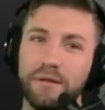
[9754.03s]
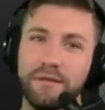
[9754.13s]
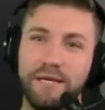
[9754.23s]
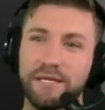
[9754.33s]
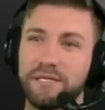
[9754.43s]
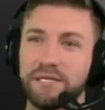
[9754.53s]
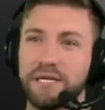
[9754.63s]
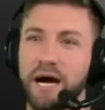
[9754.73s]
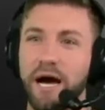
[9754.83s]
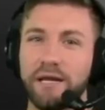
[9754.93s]
this is
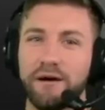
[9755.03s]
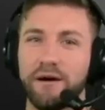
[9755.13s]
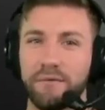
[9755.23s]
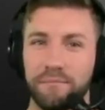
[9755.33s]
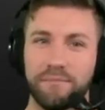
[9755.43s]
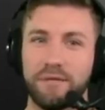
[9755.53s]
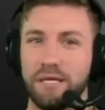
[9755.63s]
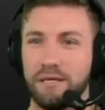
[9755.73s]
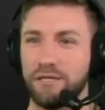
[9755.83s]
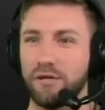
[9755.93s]
kind of
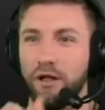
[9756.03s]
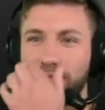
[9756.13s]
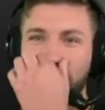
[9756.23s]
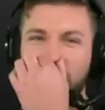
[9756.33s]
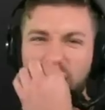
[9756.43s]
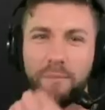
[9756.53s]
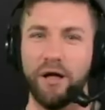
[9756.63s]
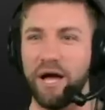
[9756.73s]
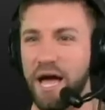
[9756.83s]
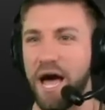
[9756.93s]
th- this is all the fireball
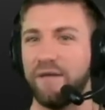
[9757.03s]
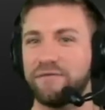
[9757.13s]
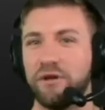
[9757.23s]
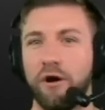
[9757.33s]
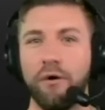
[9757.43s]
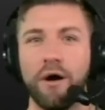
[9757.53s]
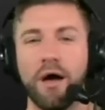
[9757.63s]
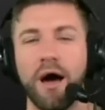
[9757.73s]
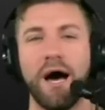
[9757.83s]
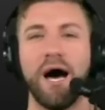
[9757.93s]
I have. So
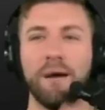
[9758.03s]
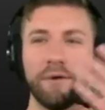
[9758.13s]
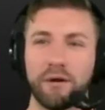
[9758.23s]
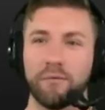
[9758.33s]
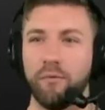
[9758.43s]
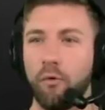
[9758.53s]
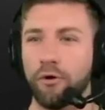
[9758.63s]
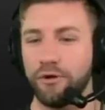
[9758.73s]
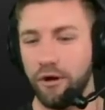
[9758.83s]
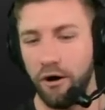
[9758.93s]
I'm gonna
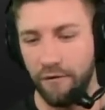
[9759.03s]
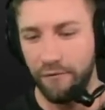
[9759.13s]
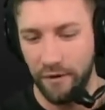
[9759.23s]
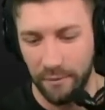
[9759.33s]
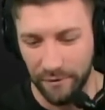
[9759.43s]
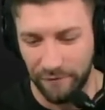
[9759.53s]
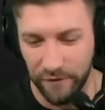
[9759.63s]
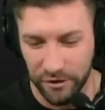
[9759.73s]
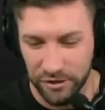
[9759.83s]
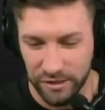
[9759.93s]
reward y'all, and I'm gonna
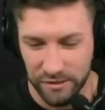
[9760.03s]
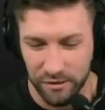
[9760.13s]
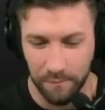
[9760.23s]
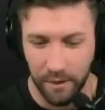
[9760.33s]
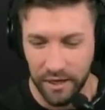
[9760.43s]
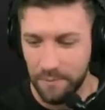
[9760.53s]
finish this. So Buddy